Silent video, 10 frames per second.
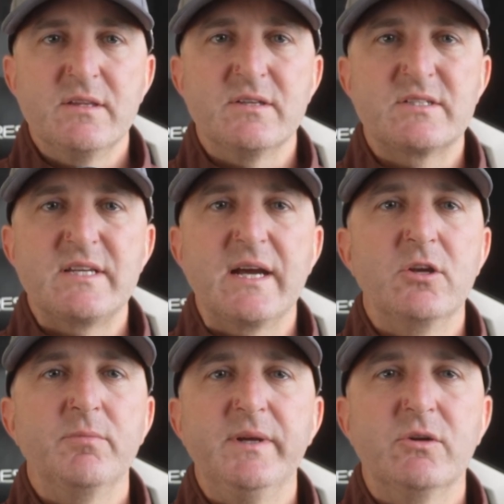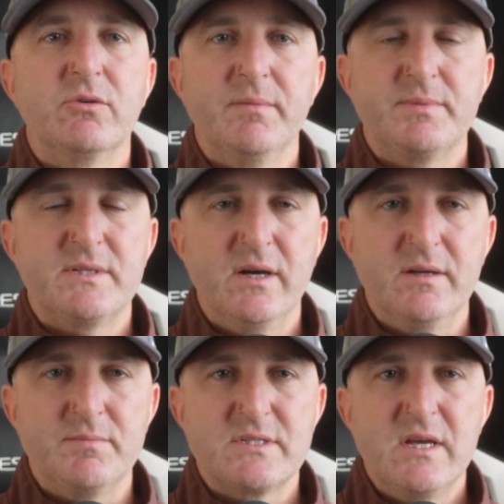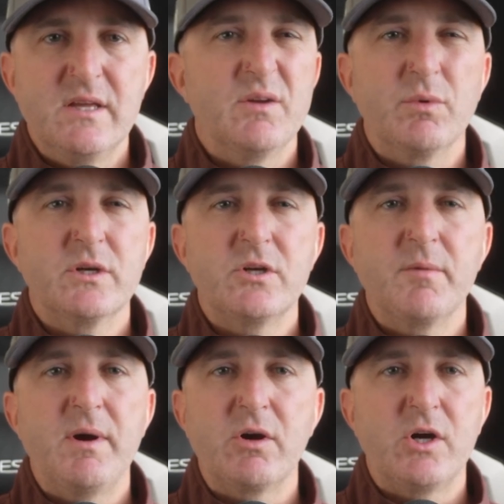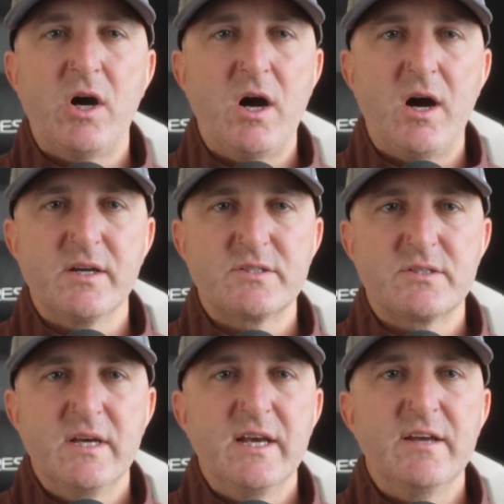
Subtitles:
The second will be grip types. Then we're going to talk about cost.